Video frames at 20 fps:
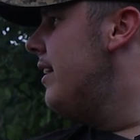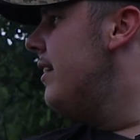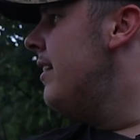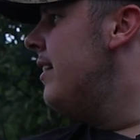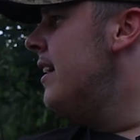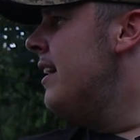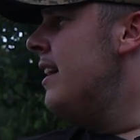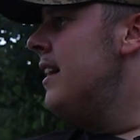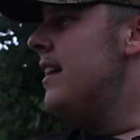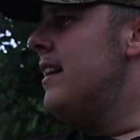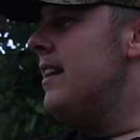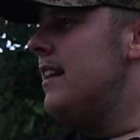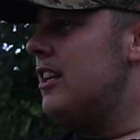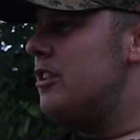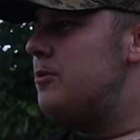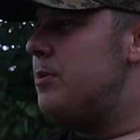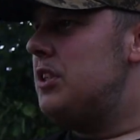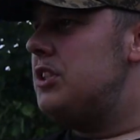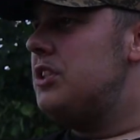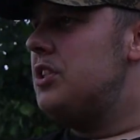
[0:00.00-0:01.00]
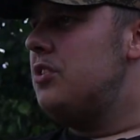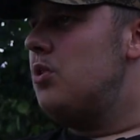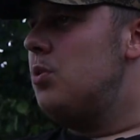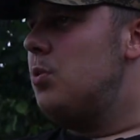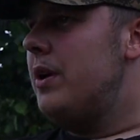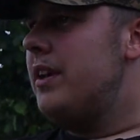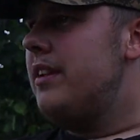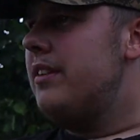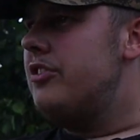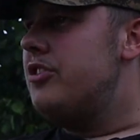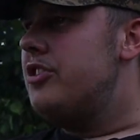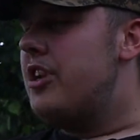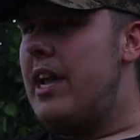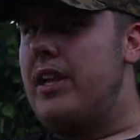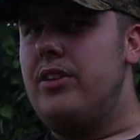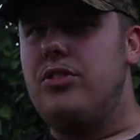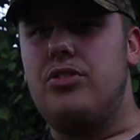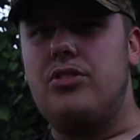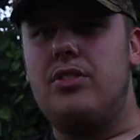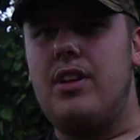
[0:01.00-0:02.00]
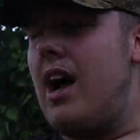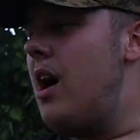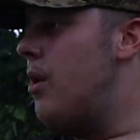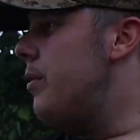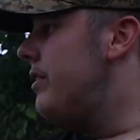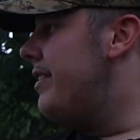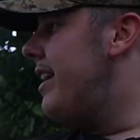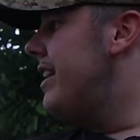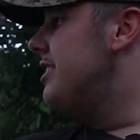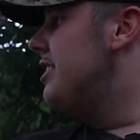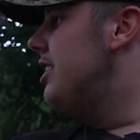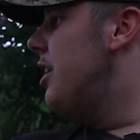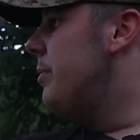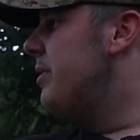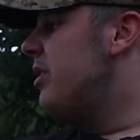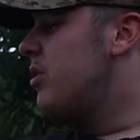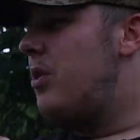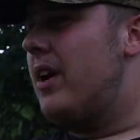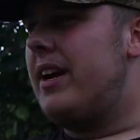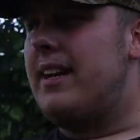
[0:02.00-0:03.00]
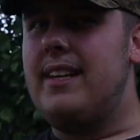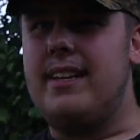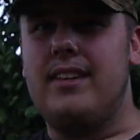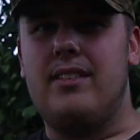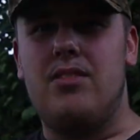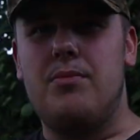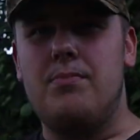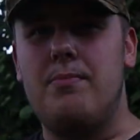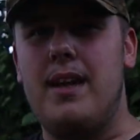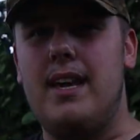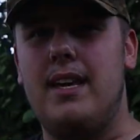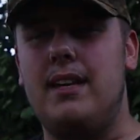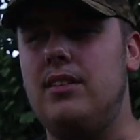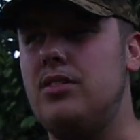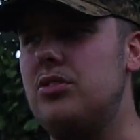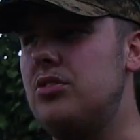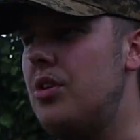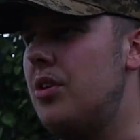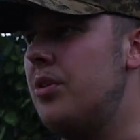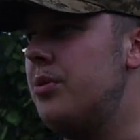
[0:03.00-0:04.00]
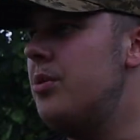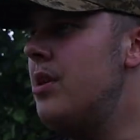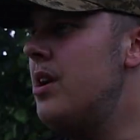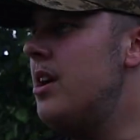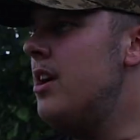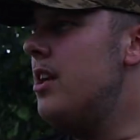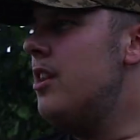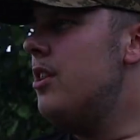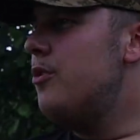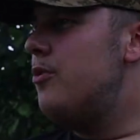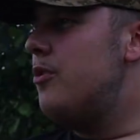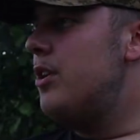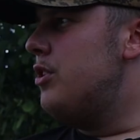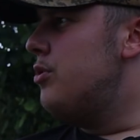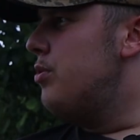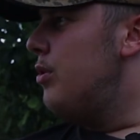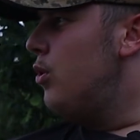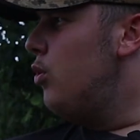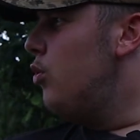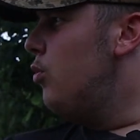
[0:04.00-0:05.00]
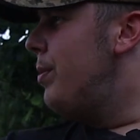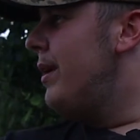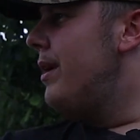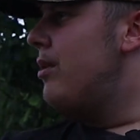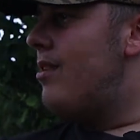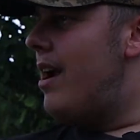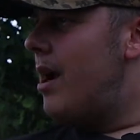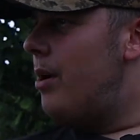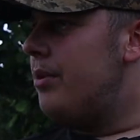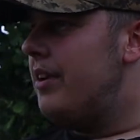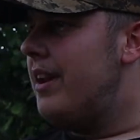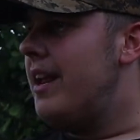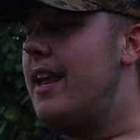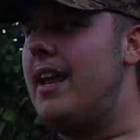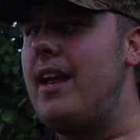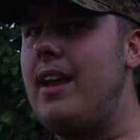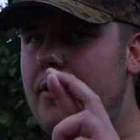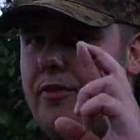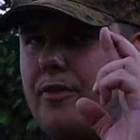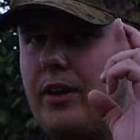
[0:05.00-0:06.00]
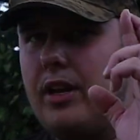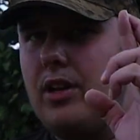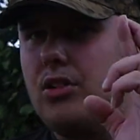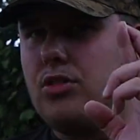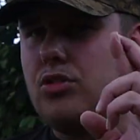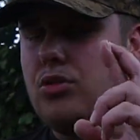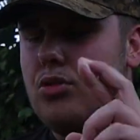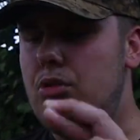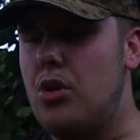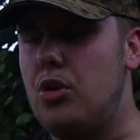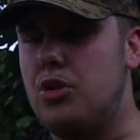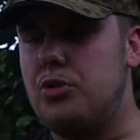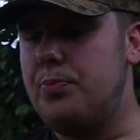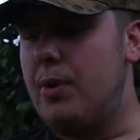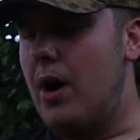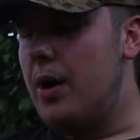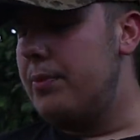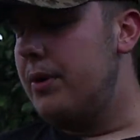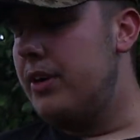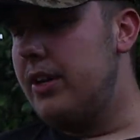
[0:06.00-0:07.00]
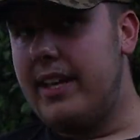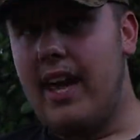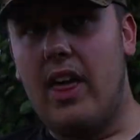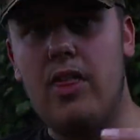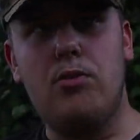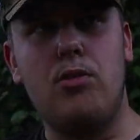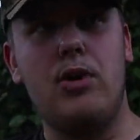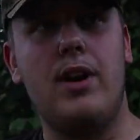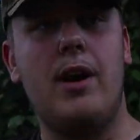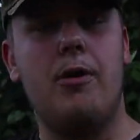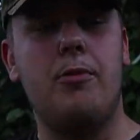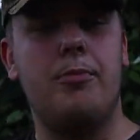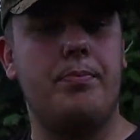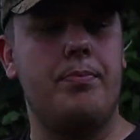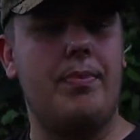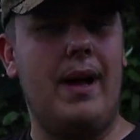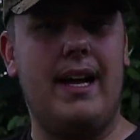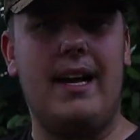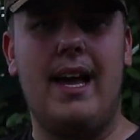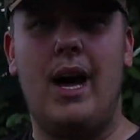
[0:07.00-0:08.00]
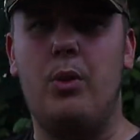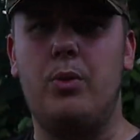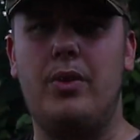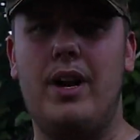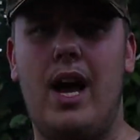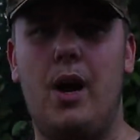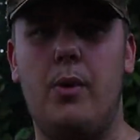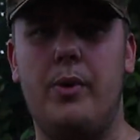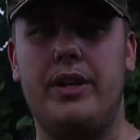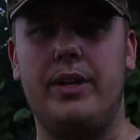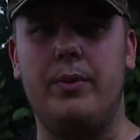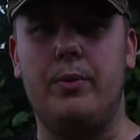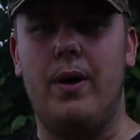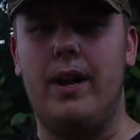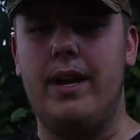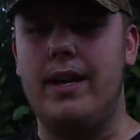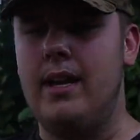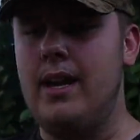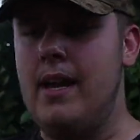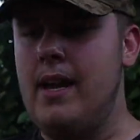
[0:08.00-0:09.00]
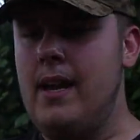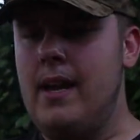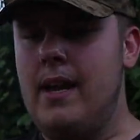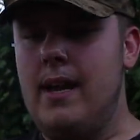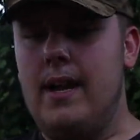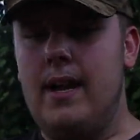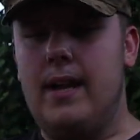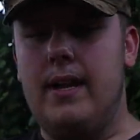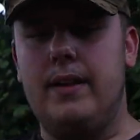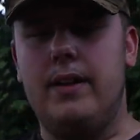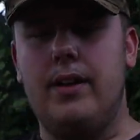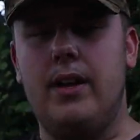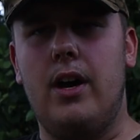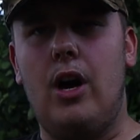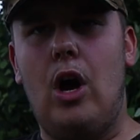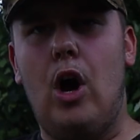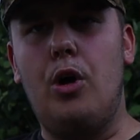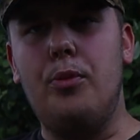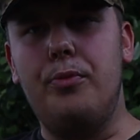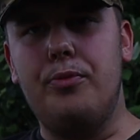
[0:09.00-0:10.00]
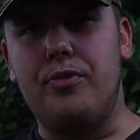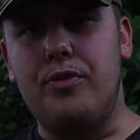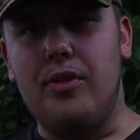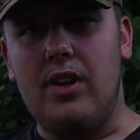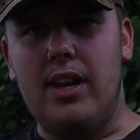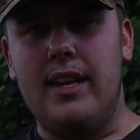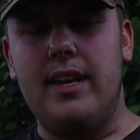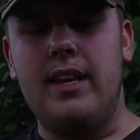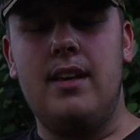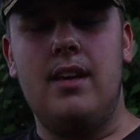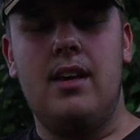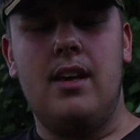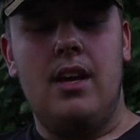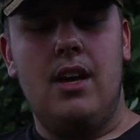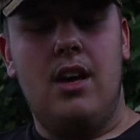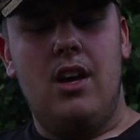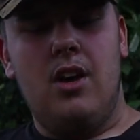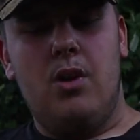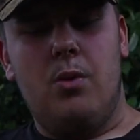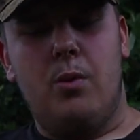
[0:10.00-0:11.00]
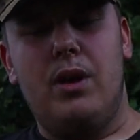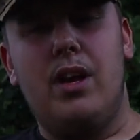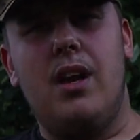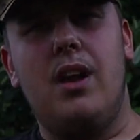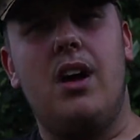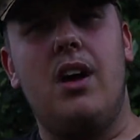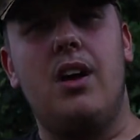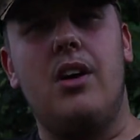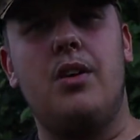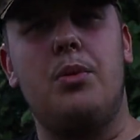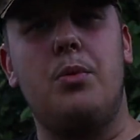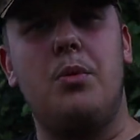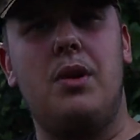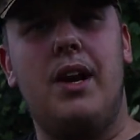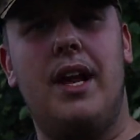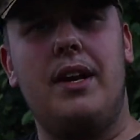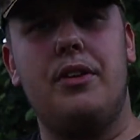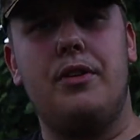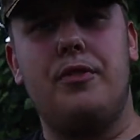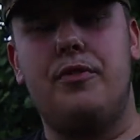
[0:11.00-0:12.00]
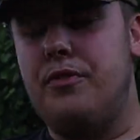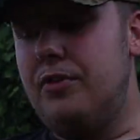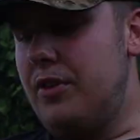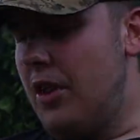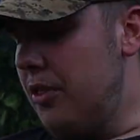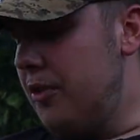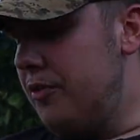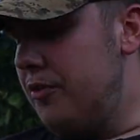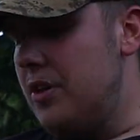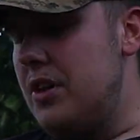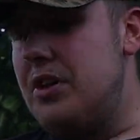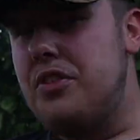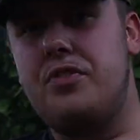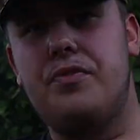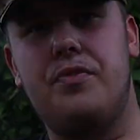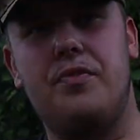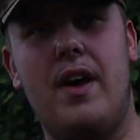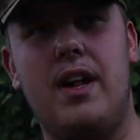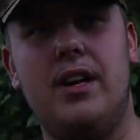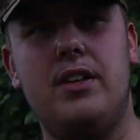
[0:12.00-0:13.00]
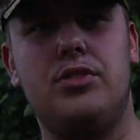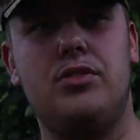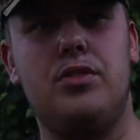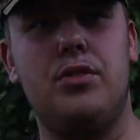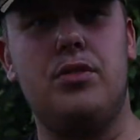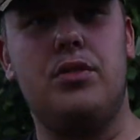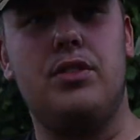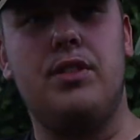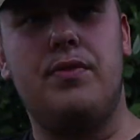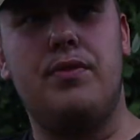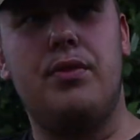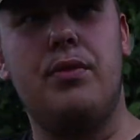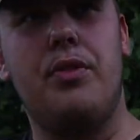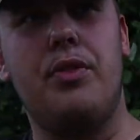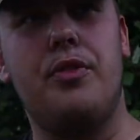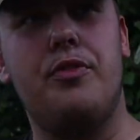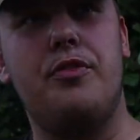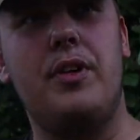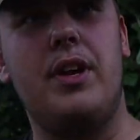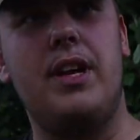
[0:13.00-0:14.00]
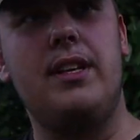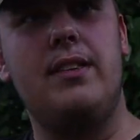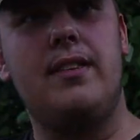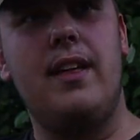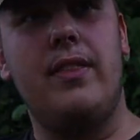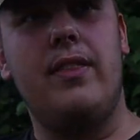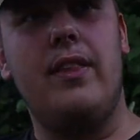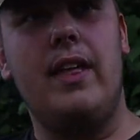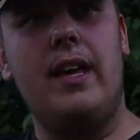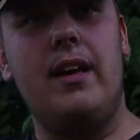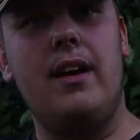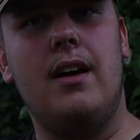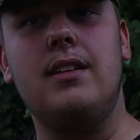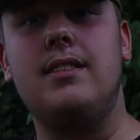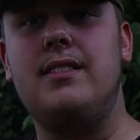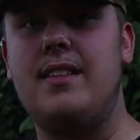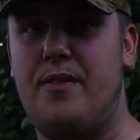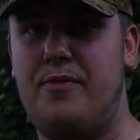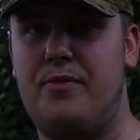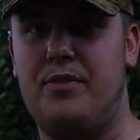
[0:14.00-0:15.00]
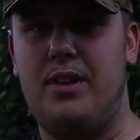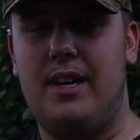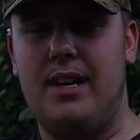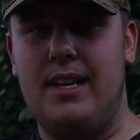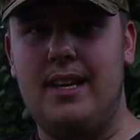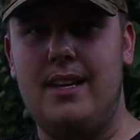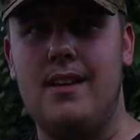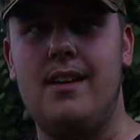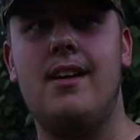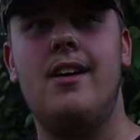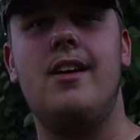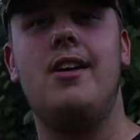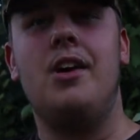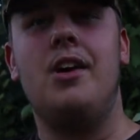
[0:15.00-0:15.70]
in, especially as the wind has changed now. It's actually coming directly into me, so the fish will all be around here, fingers crossed. But I'm going to get the rod back out now anyway, and hopefully we'll land another fish fairly soon, because if they're on the feed, then they are definitely